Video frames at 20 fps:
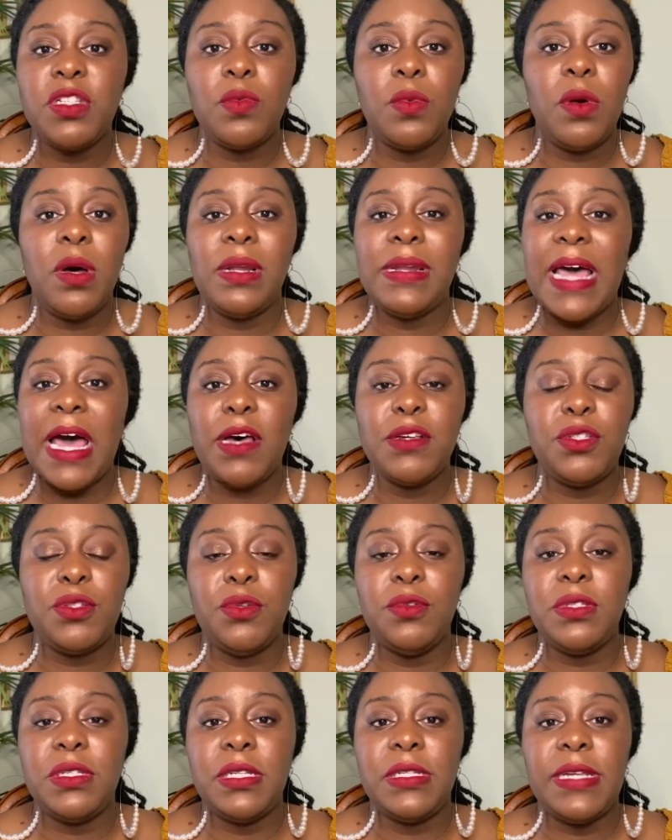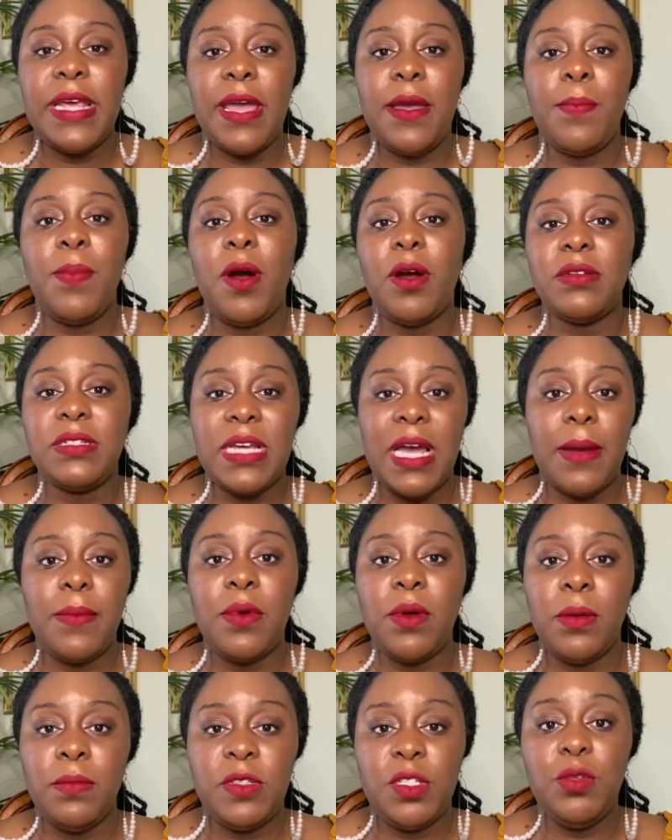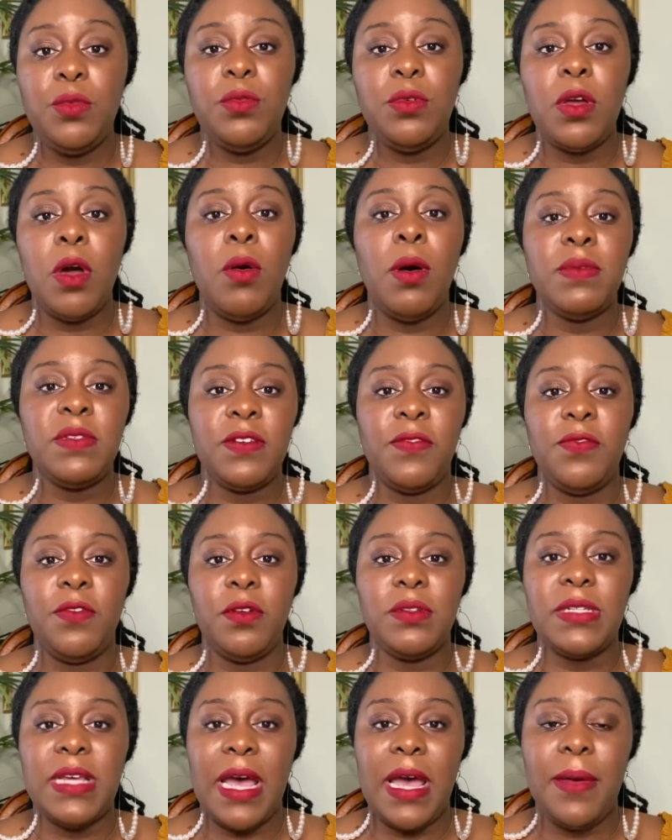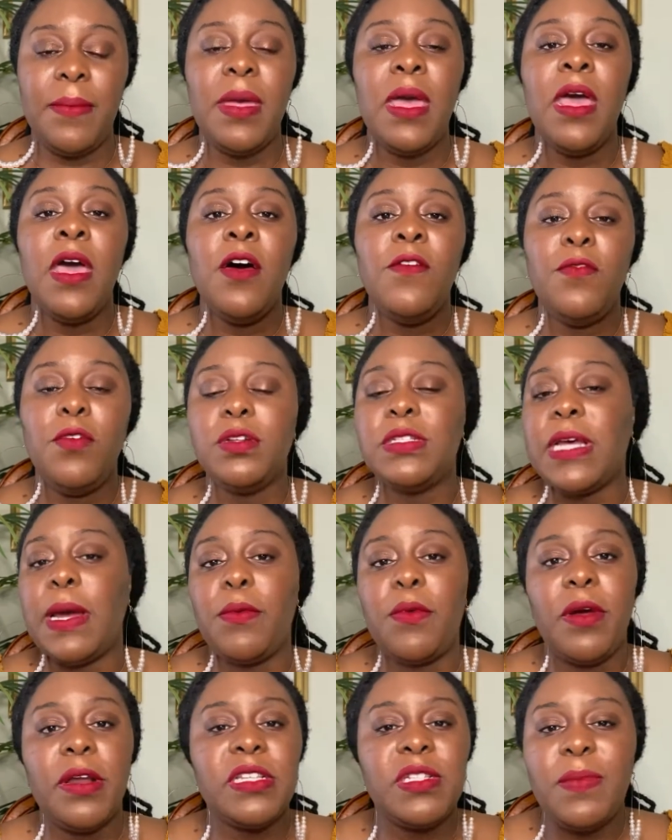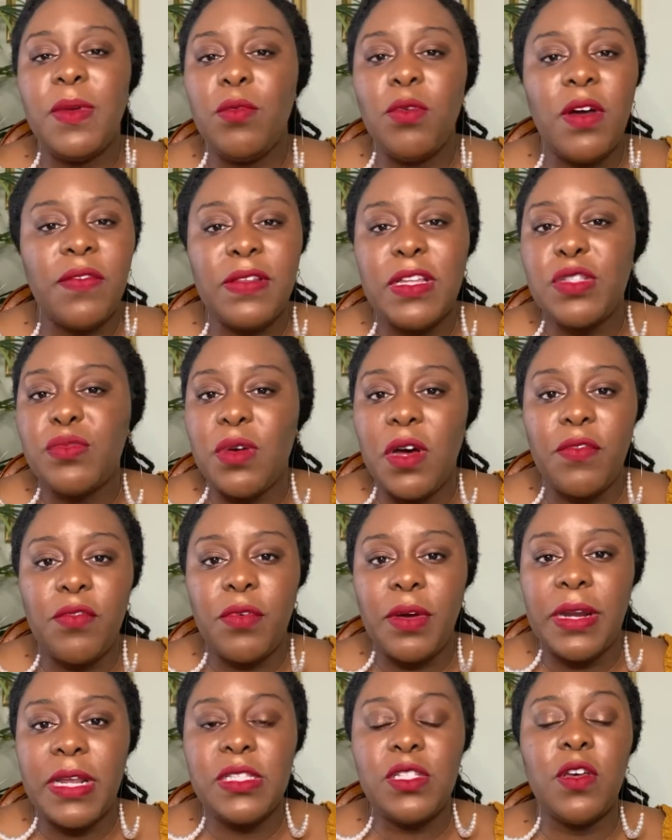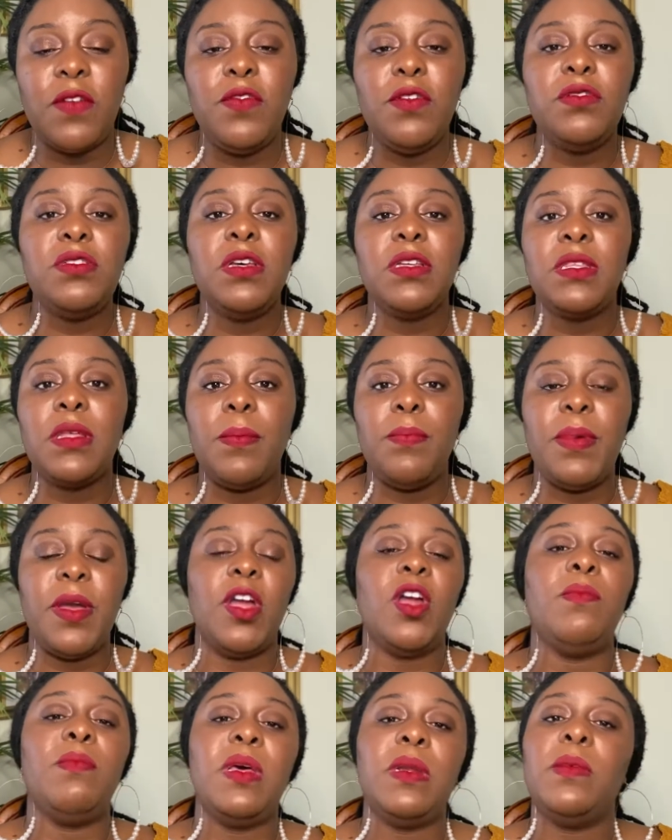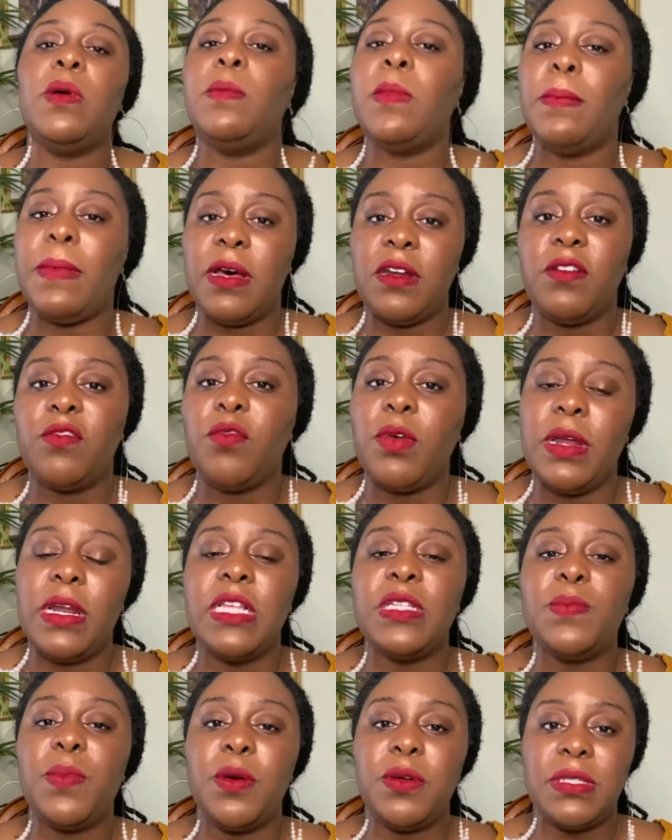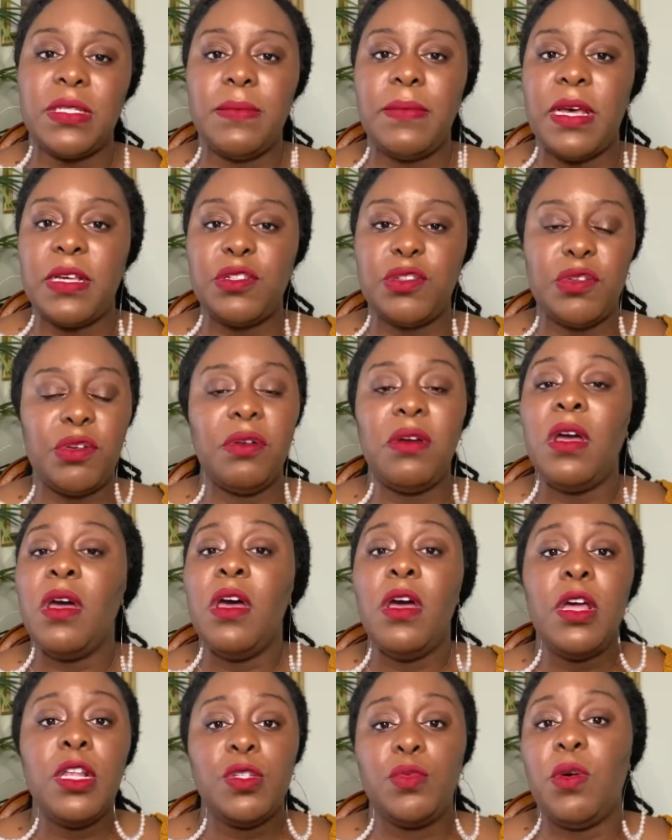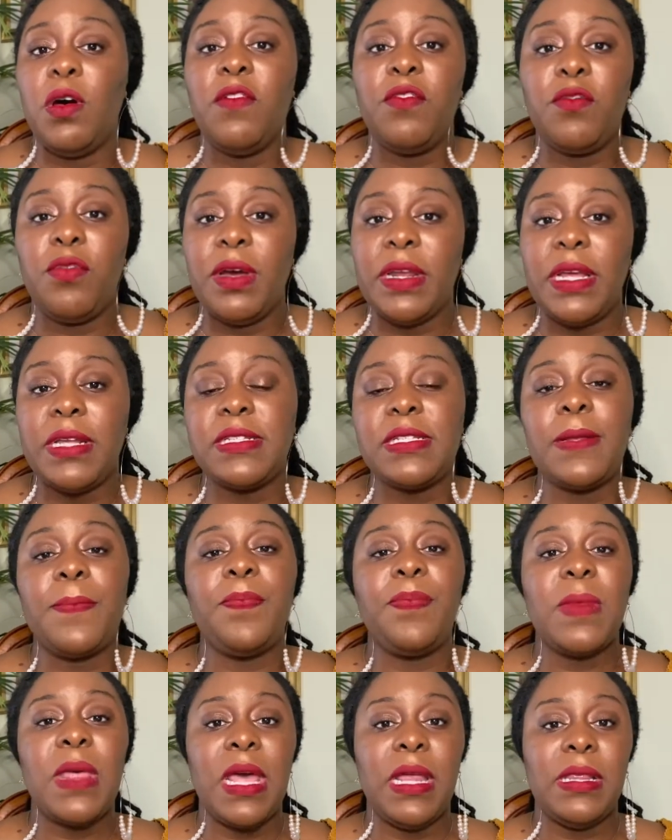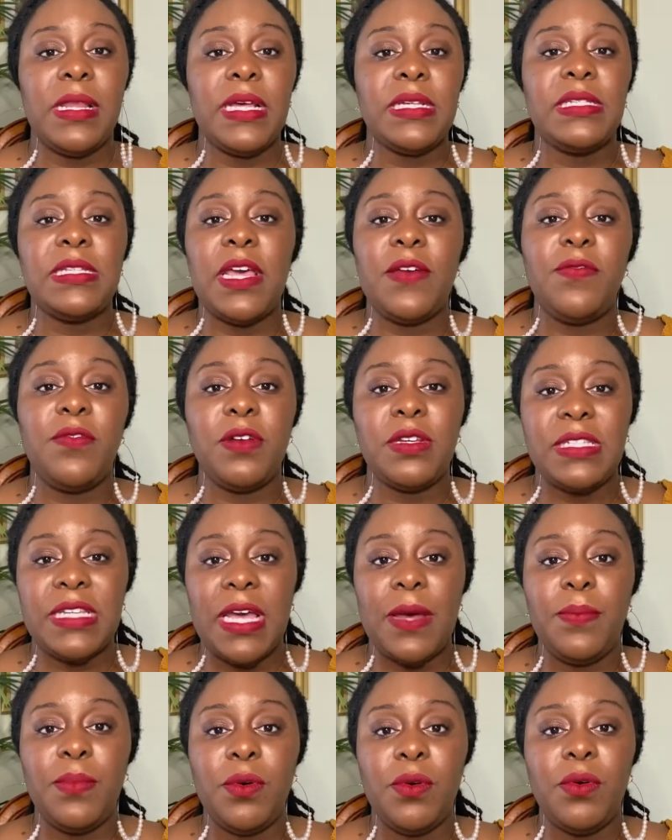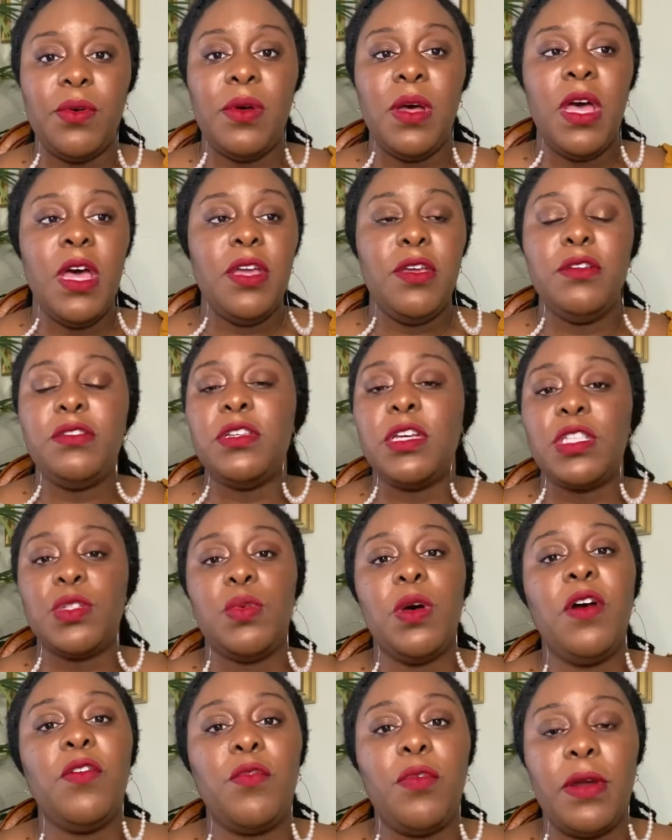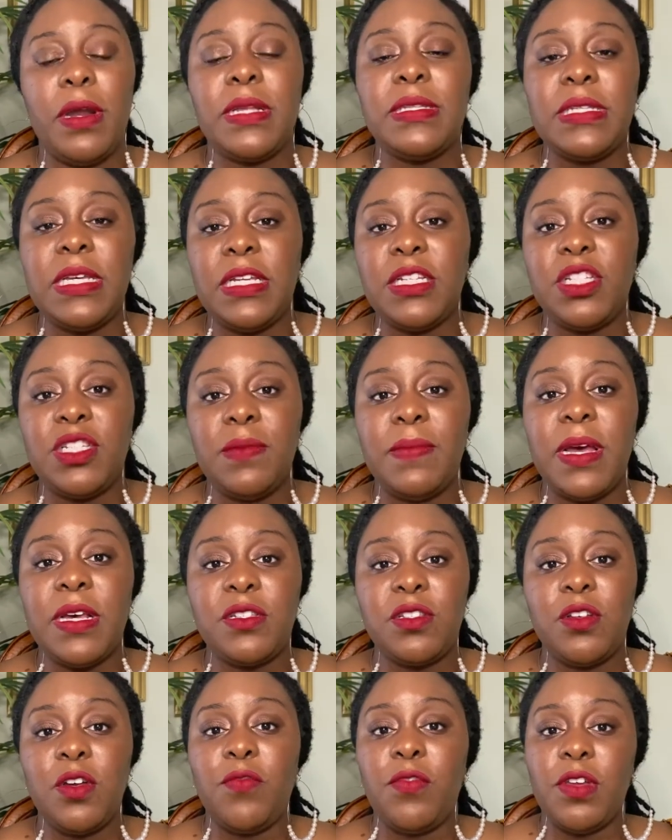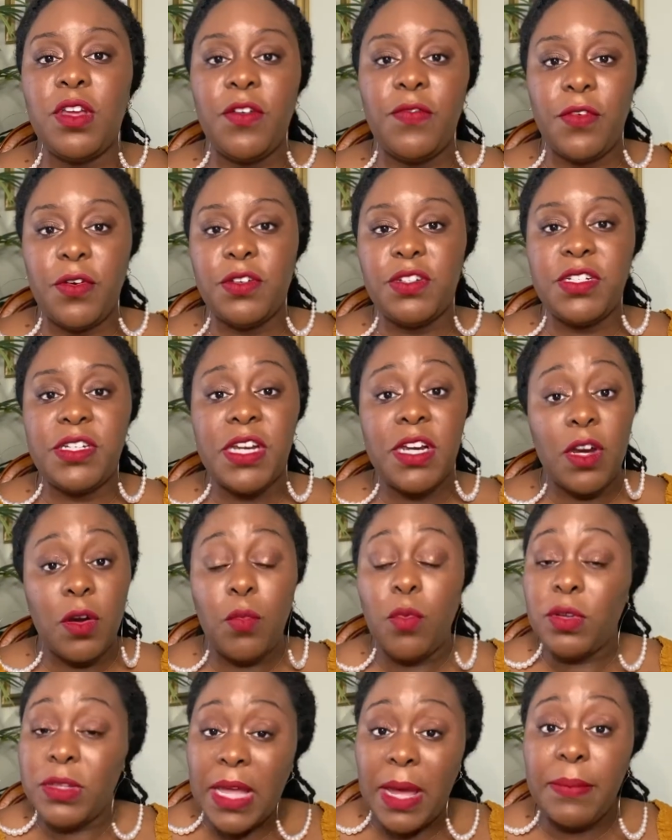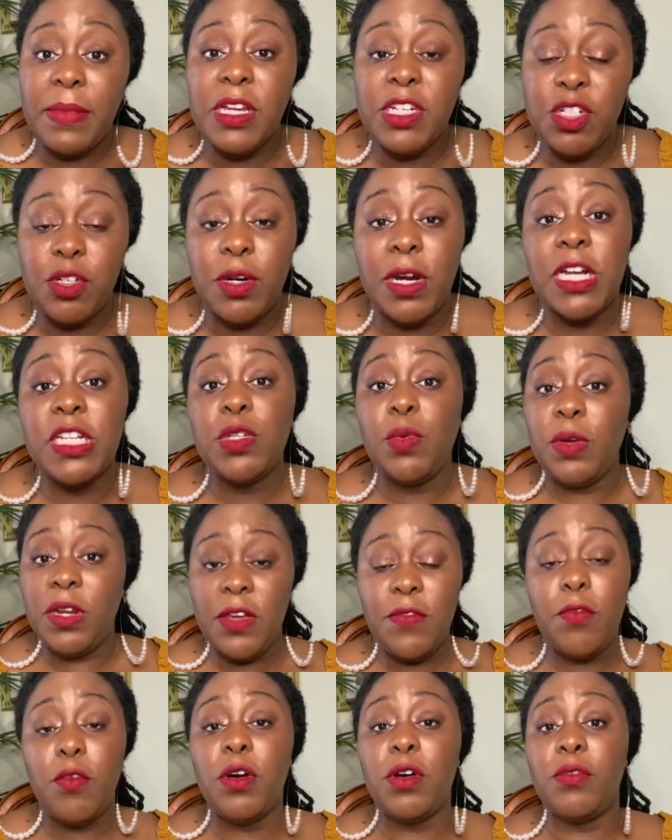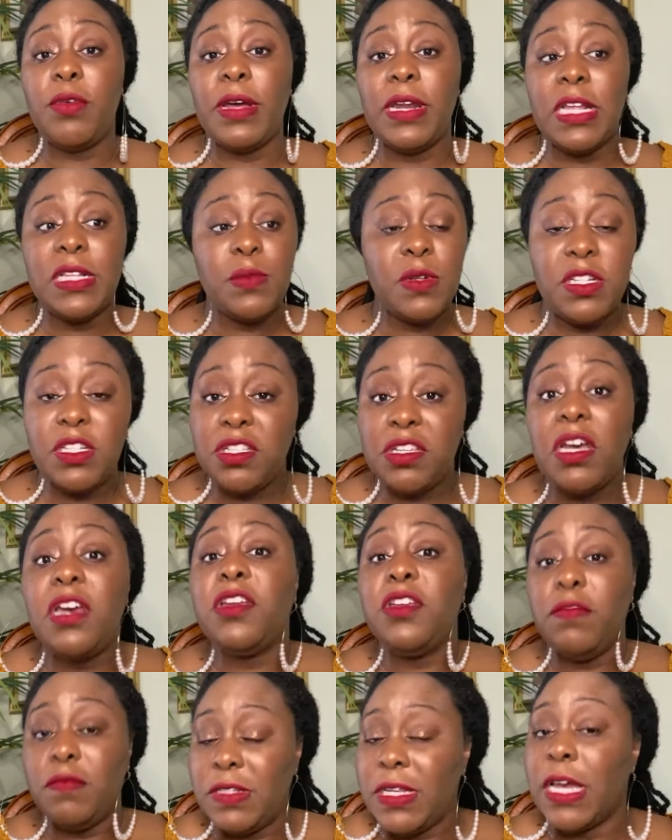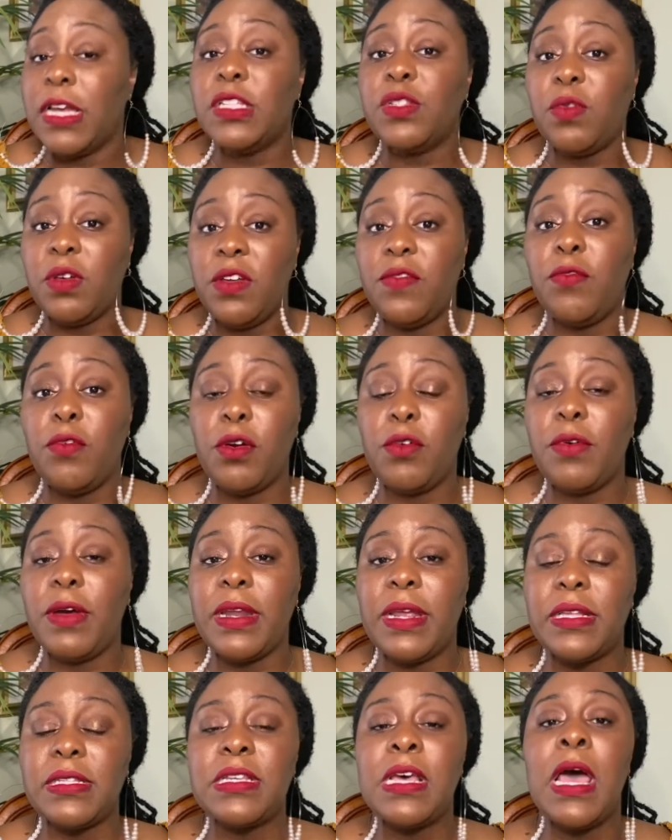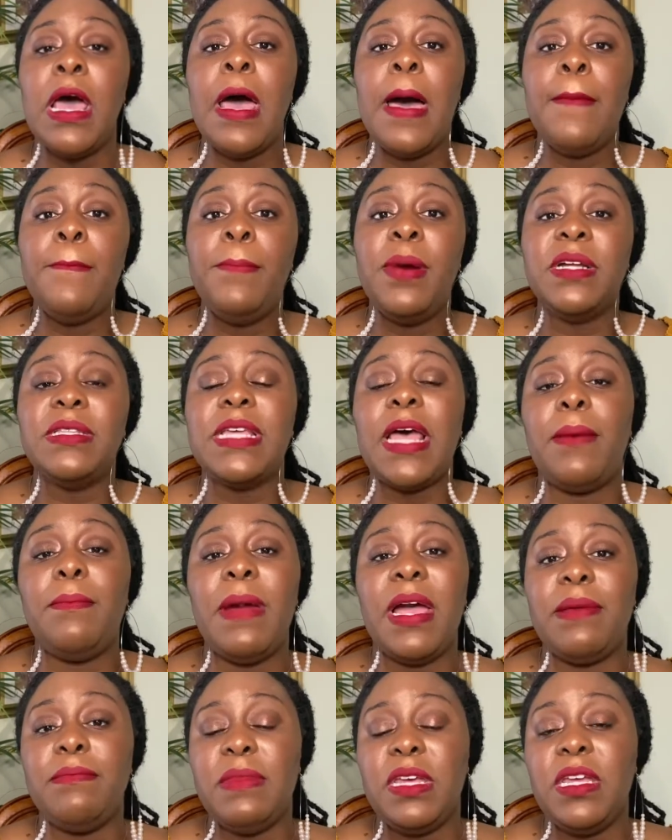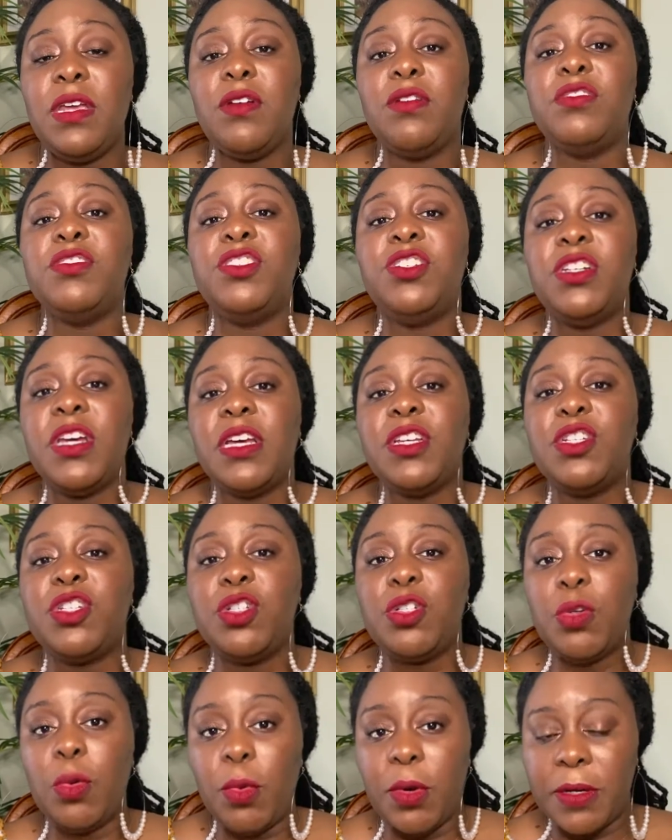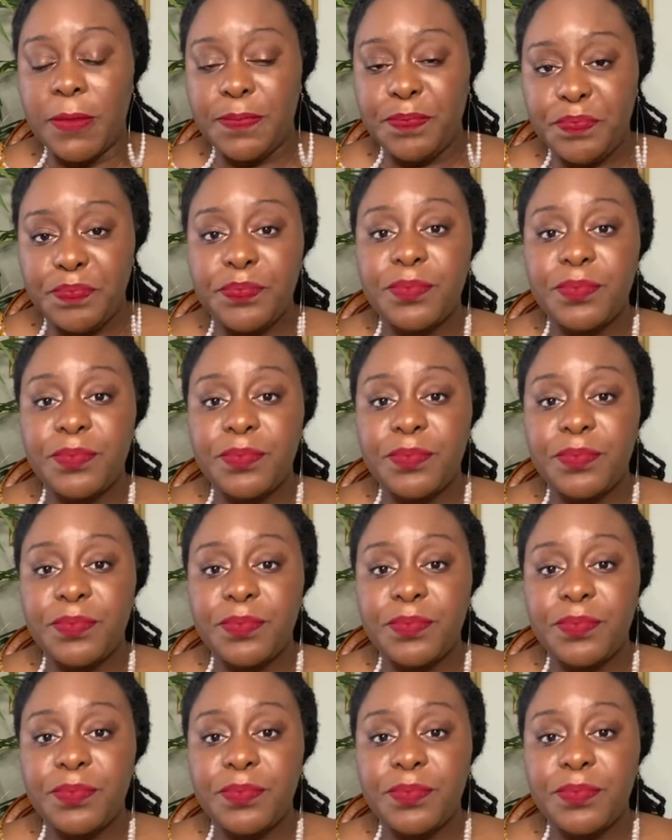will allow students to take part-time to go up to full-time. Full-time credits will be roughly 12 credits. So if you took the bare minimum amount of credits per semester, 12 credits, and let's say, for example, you took 12 credits each semester for your first year. Well, that means you're at 24 credits, which is good. You've taken 24 credits, but that might mean you're just short